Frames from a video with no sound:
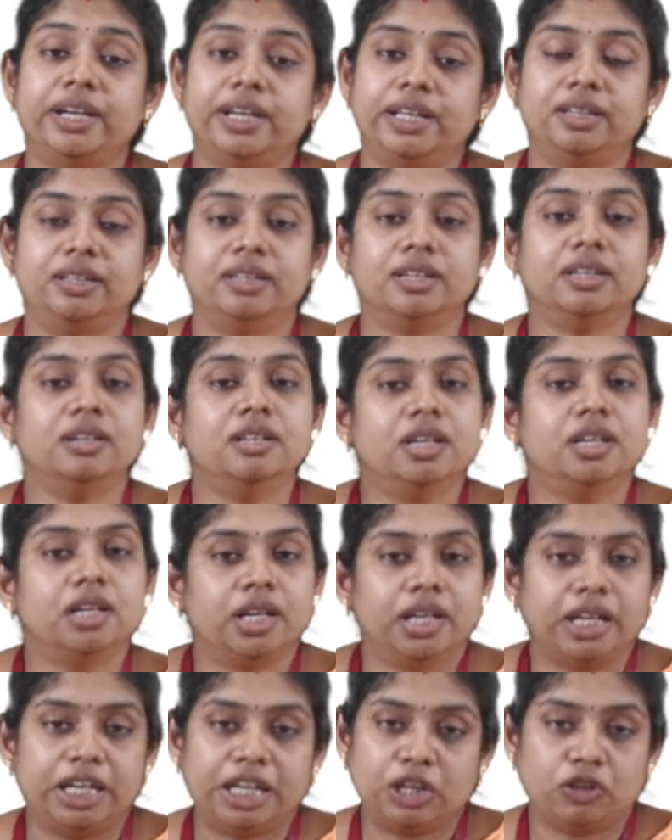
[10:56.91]
a
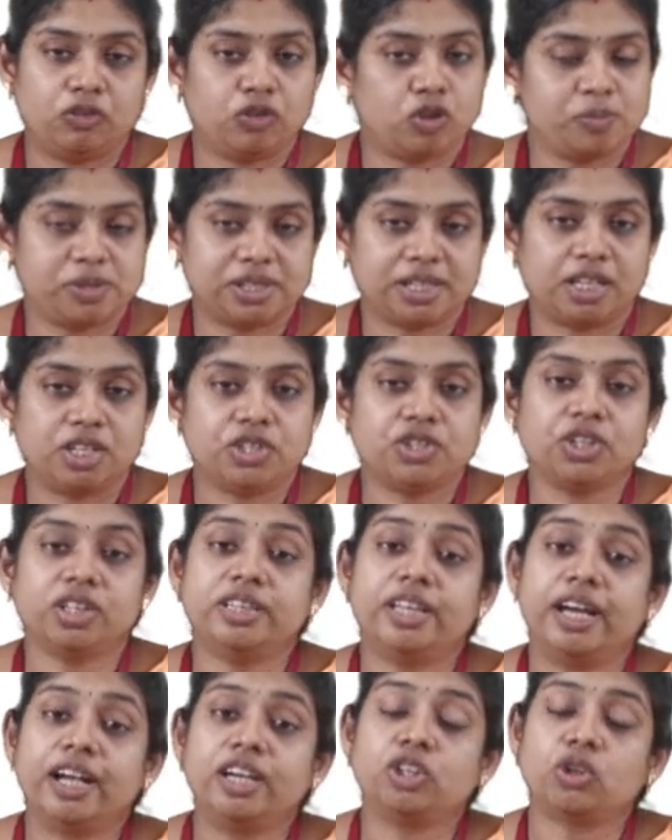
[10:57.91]
DevOps culture,
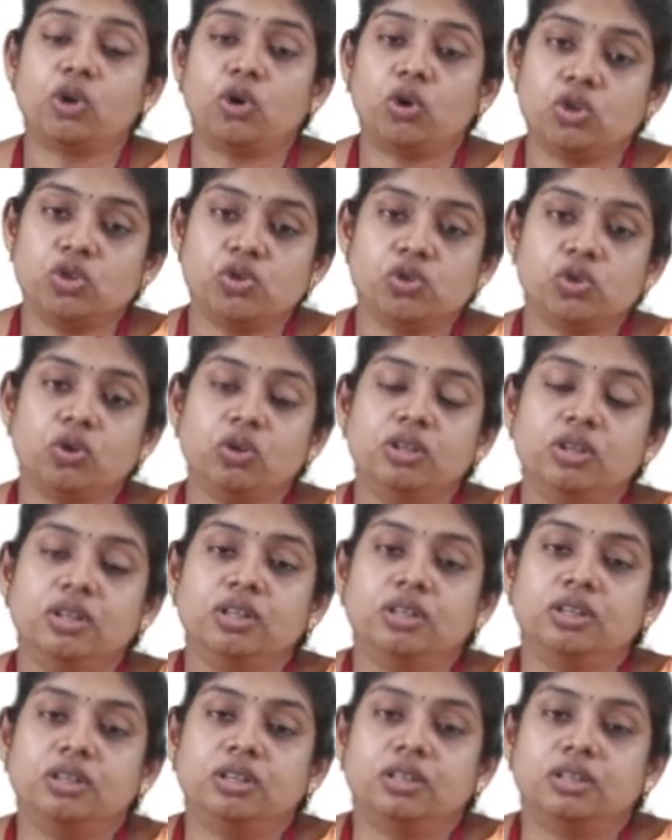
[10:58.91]
that also
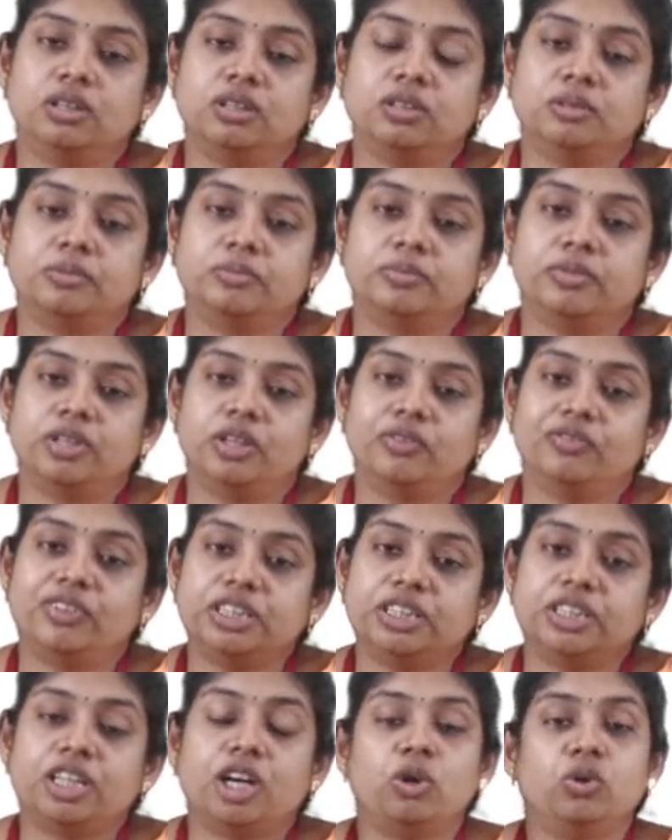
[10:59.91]

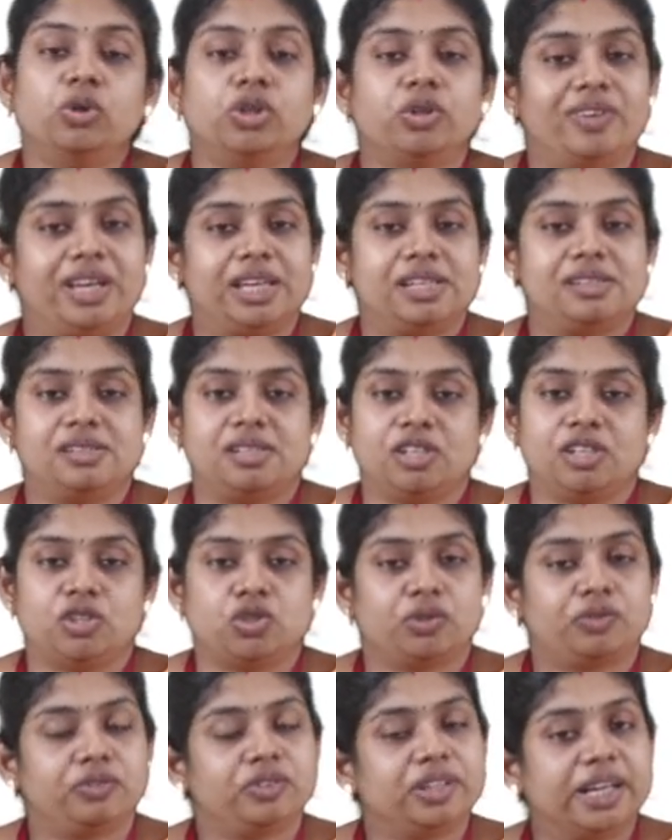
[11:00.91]
without wastage
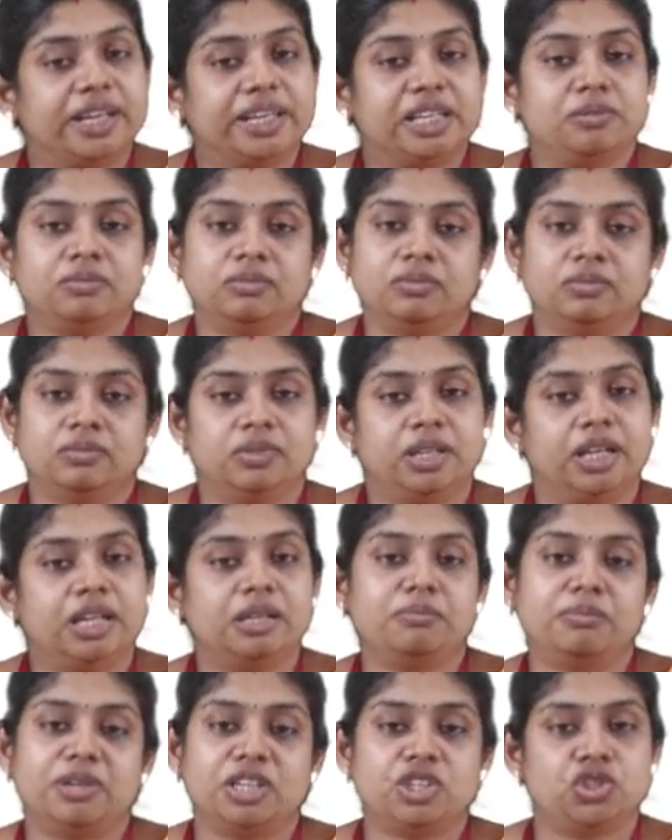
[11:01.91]
of time and
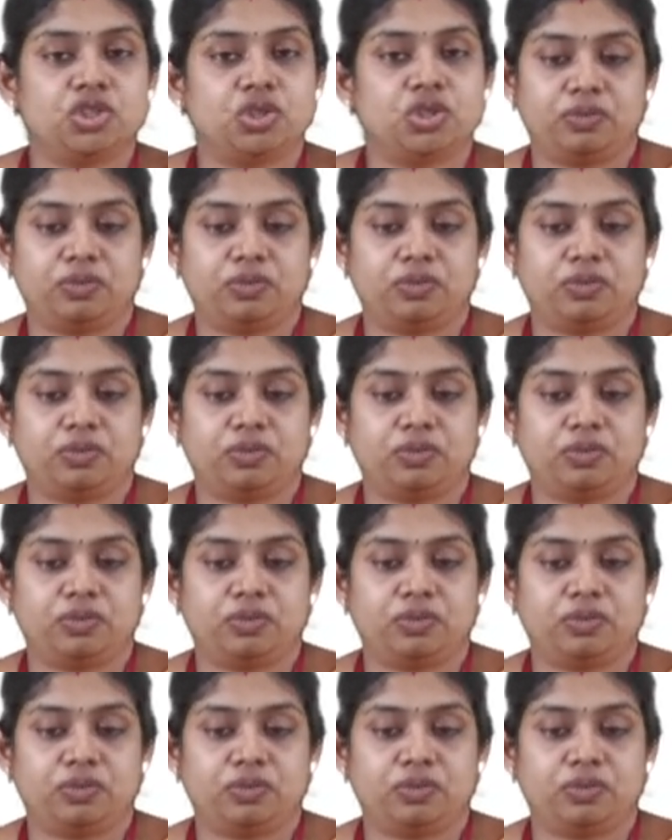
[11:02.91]
much of